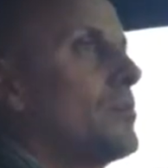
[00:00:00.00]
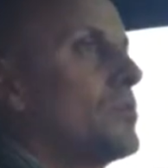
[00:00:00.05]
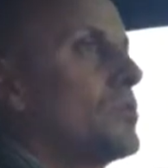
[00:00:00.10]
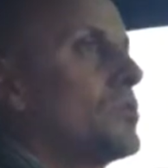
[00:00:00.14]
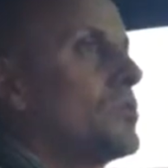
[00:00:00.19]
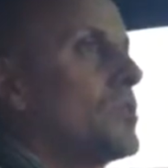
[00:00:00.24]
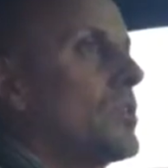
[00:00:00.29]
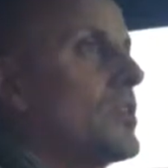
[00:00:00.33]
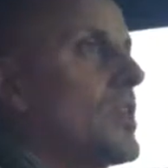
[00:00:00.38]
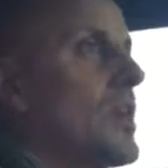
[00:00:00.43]

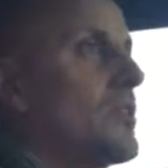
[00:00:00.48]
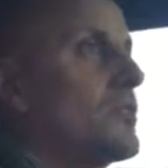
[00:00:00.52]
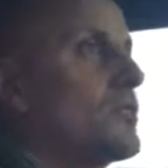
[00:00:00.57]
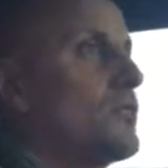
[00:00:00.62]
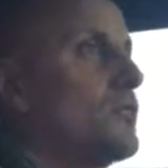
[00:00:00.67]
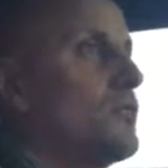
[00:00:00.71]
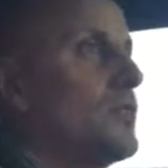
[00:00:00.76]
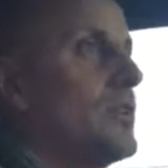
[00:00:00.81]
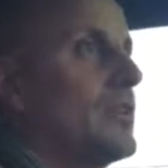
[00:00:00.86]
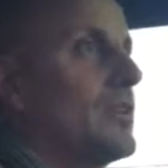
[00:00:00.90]
She didn't have
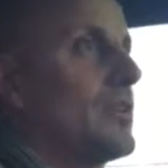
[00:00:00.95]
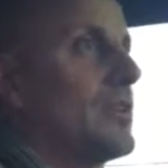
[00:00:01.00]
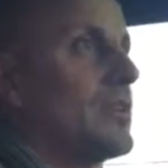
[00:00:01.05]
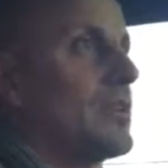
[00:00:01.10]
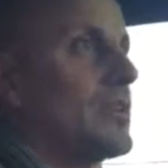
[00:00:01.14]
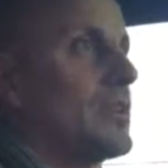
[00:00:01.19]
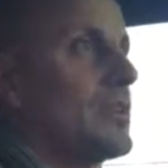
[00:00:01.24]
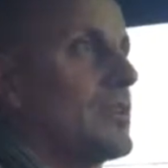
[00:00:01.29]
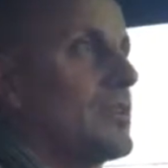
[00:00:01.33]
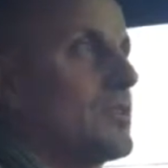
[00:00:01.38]
to feel
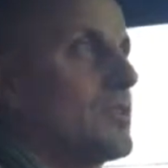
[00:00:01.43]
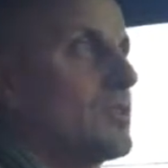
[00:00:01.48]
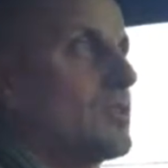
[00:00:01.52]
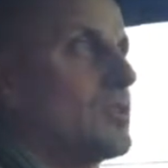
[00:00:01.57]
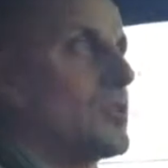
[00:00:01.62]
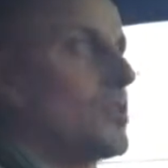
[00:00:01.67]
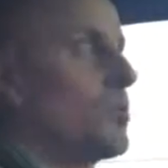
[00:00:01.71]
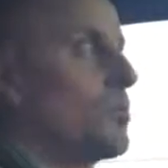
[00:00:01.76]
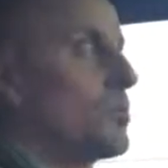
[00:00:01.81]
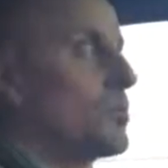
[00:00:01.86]
like
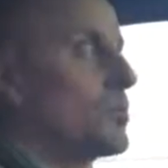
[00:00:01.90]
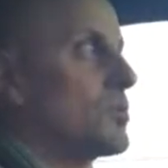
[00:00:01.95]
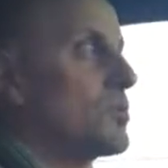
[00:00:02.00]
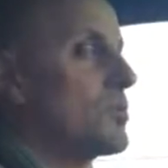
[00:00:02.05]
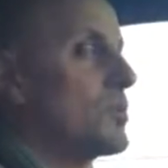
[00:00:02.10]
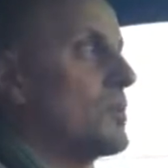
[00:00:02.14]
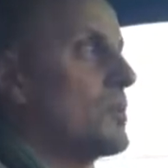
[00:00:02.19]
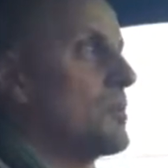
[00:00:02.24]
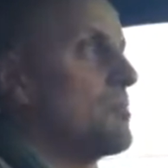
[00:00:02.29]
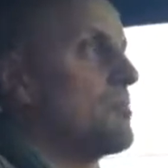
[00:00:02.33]
she
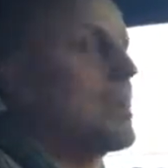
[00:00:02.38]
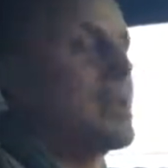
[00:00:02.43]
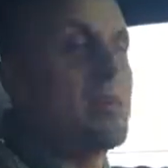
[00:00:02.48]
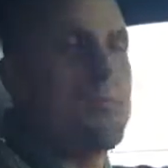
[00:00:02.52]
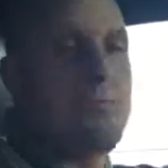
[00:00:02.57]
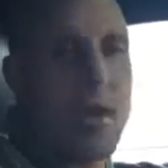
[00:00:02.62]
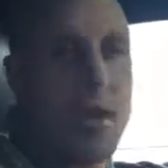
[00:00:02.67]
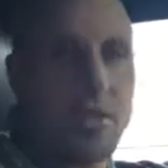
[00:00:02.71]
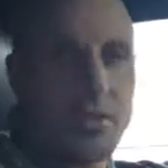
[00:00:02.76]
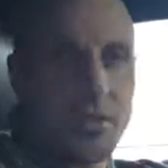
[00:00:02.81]
was
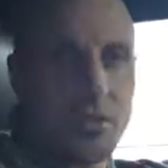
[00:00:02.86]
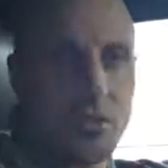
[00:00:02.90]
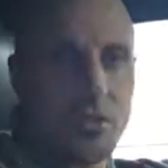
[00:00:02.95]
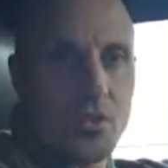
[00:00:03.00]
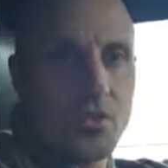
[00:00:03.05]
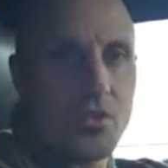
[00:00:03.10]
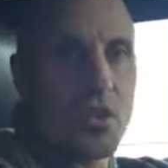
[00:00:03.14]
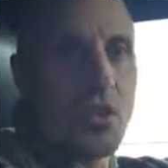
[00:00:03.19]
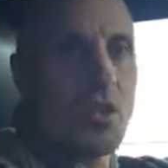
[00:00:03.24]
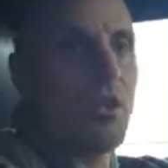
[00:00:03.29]
minimizing
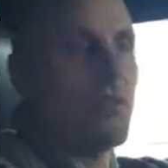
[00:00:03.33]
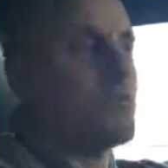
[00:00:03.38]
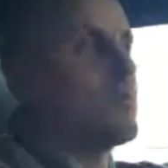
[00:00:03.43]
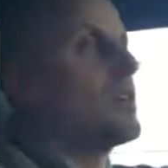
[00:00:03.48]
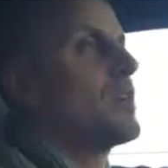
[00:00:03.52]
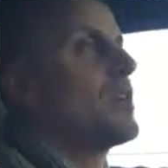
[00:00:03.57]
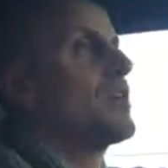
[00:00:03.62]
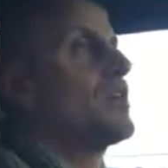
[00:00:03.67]
herself.